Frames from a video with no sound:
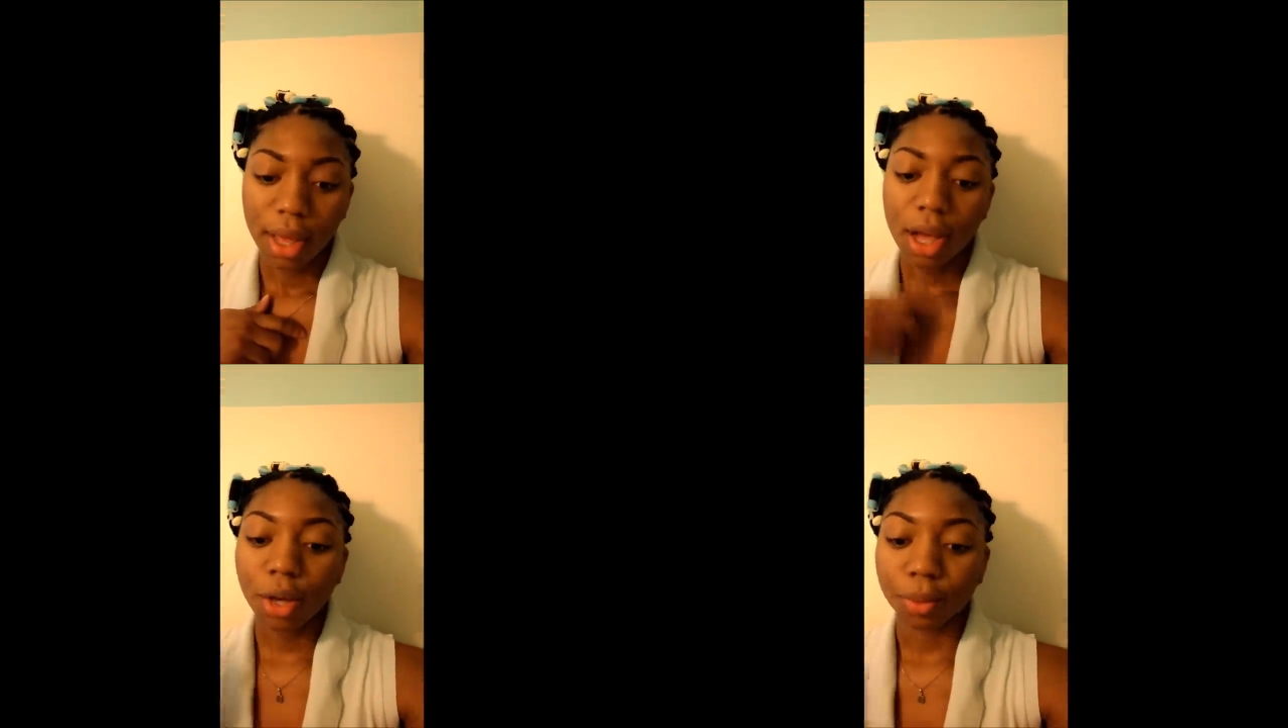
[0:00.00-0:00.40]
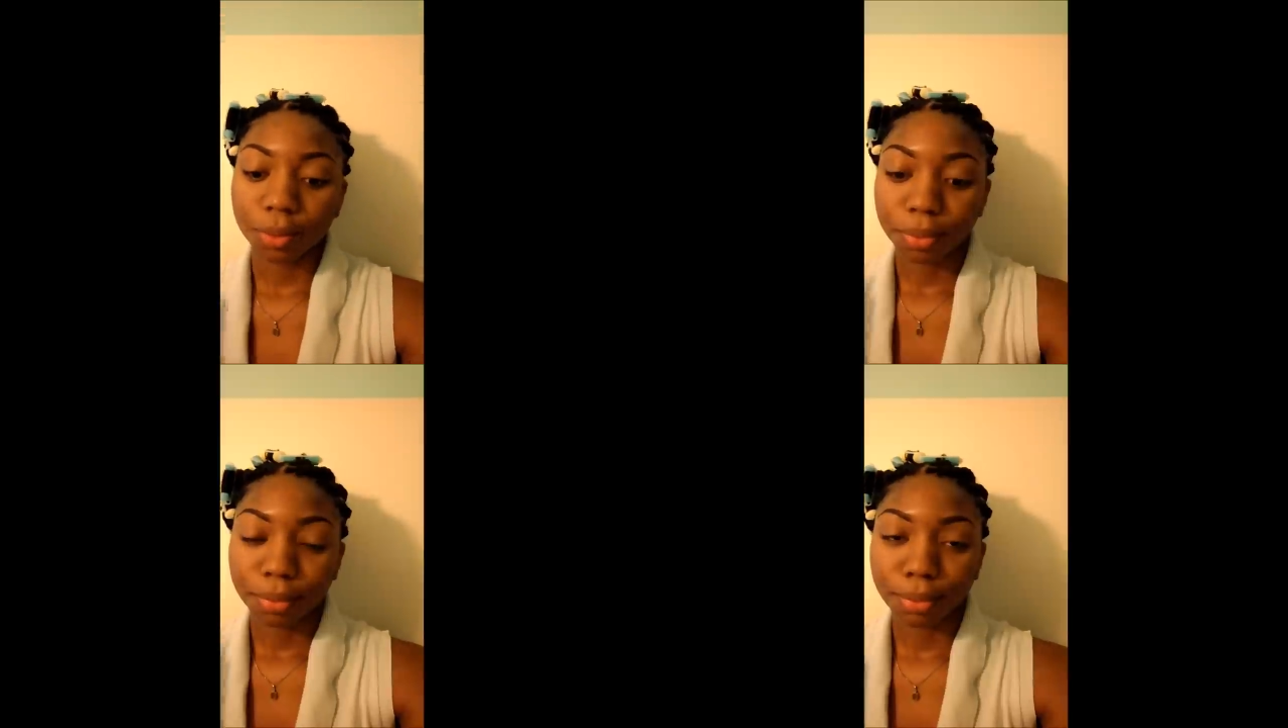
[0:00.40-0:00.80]
Oh,
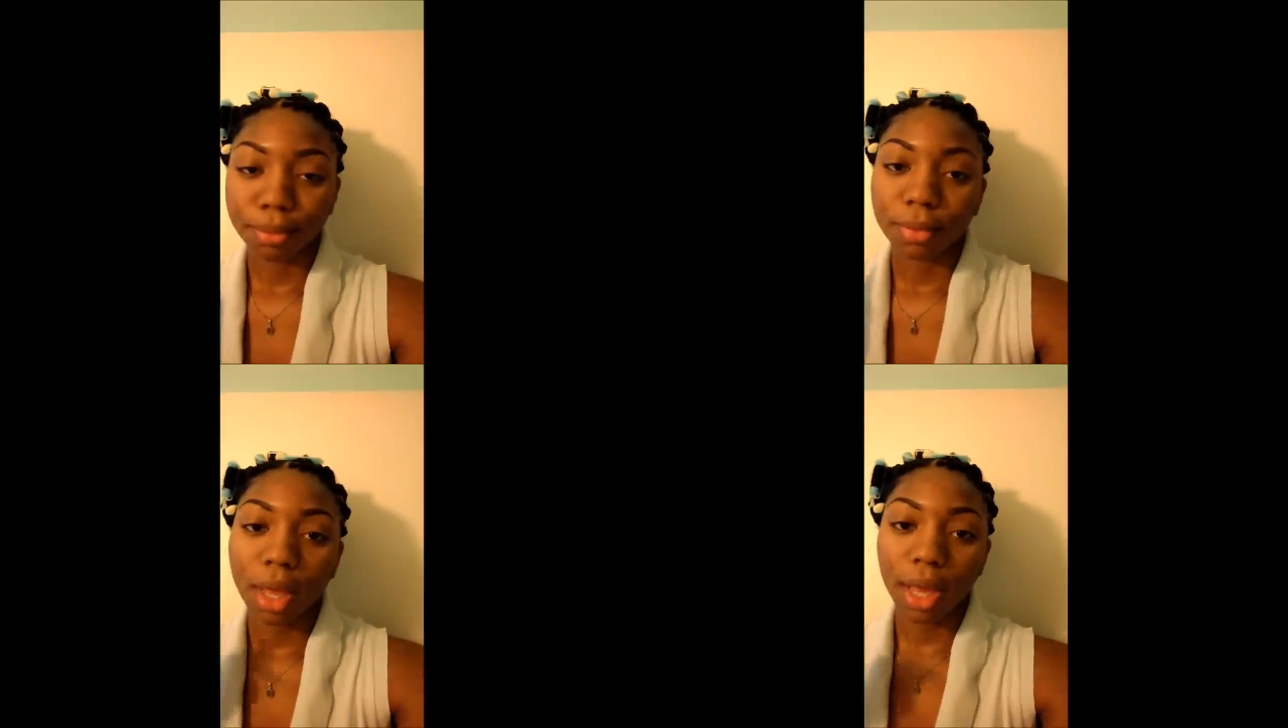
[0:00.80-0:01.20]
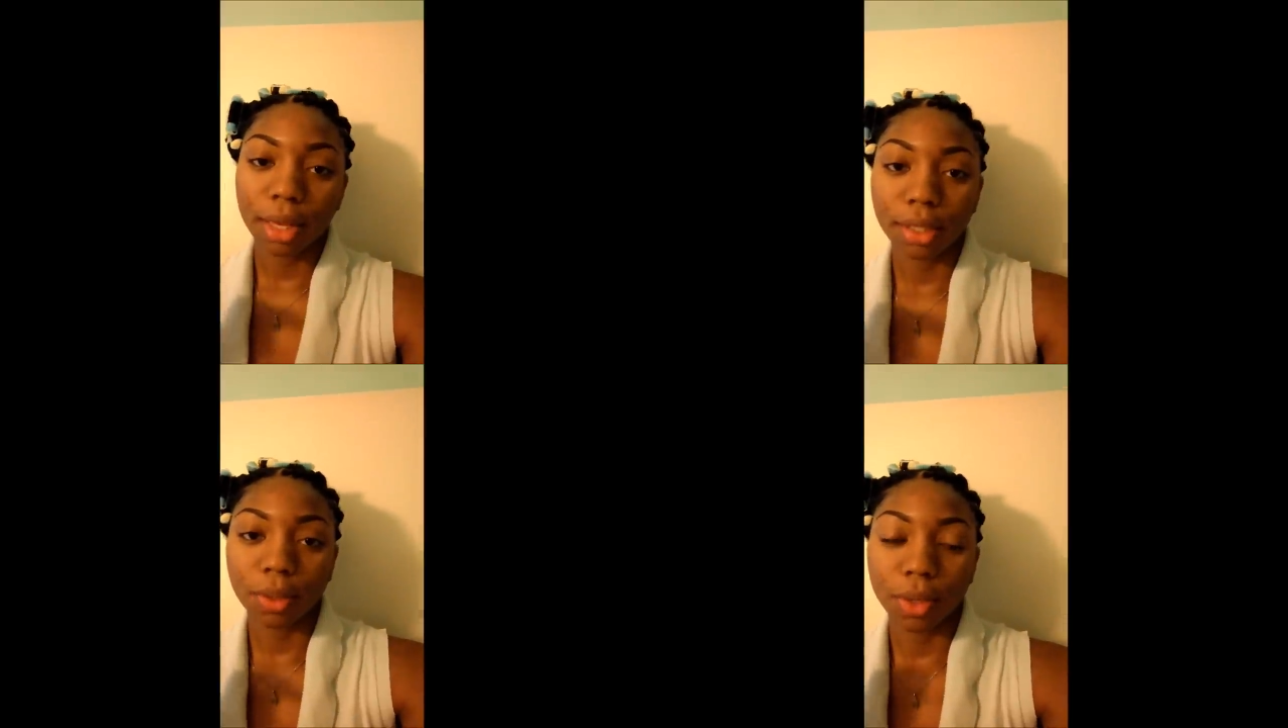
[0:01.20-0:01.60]

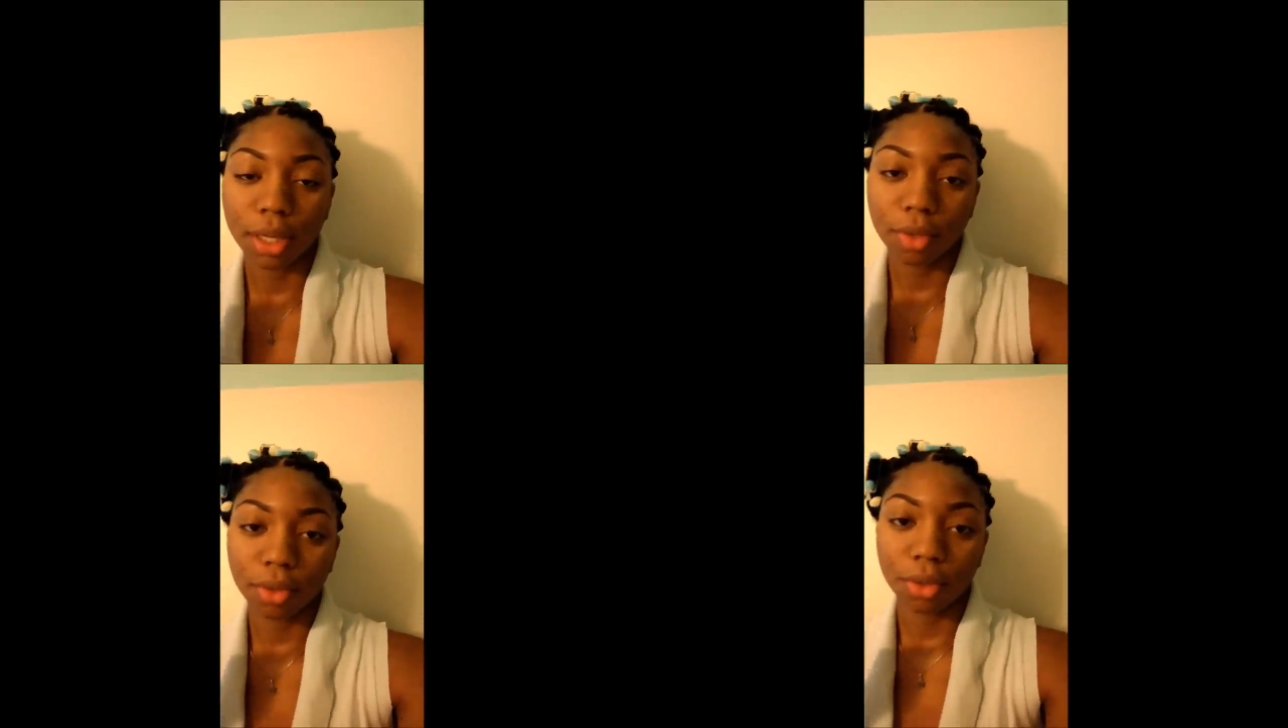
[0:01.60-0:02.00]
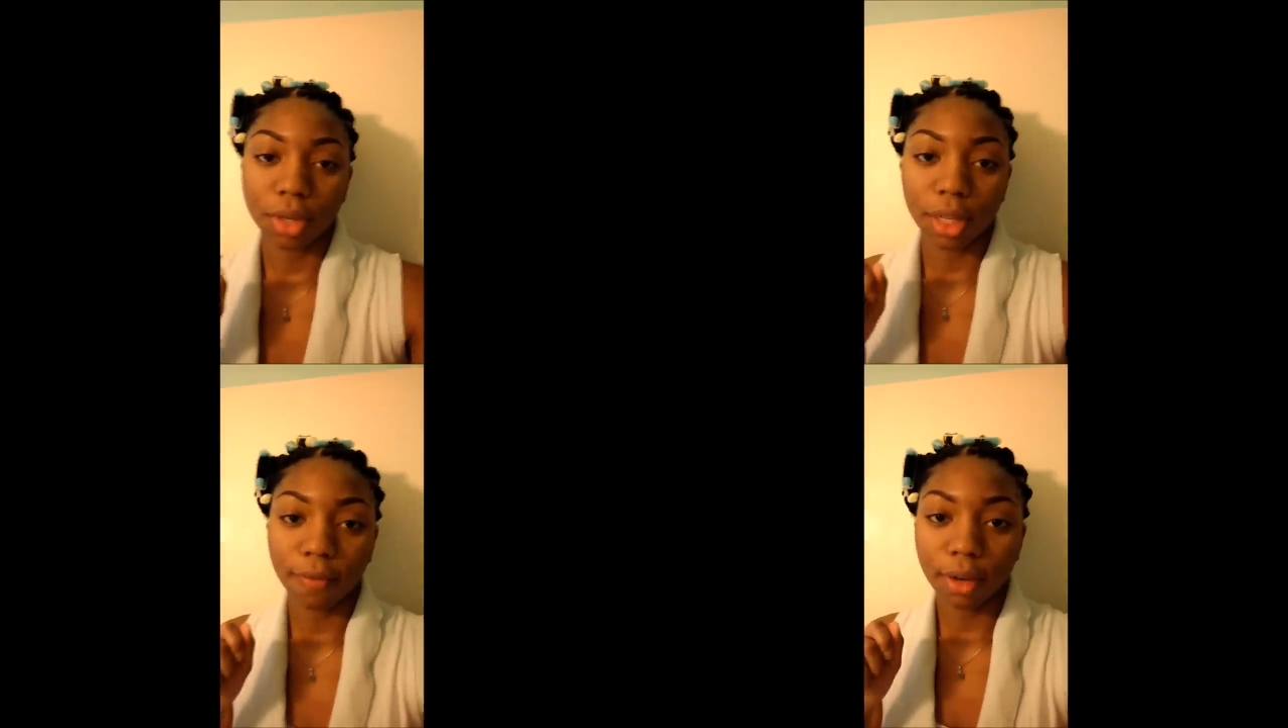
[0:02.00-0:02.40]
and what I'll do is do
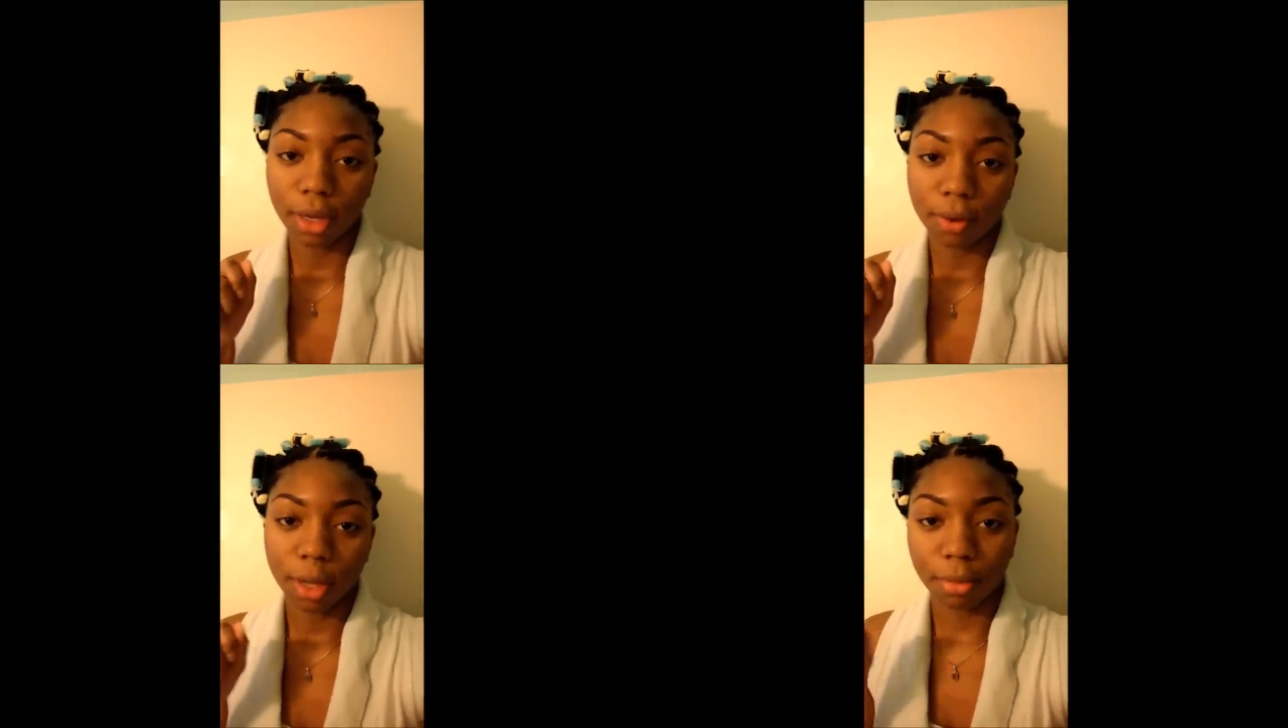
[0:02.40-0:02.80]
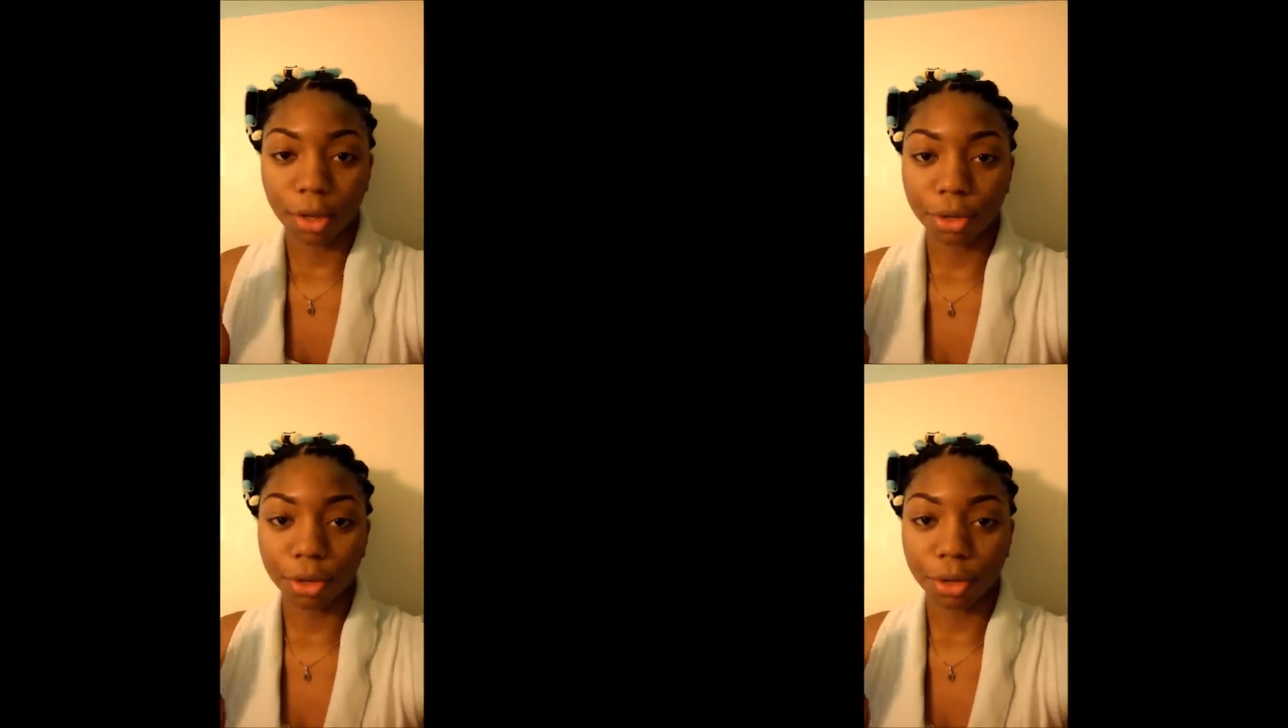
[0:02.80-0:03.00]
another video on my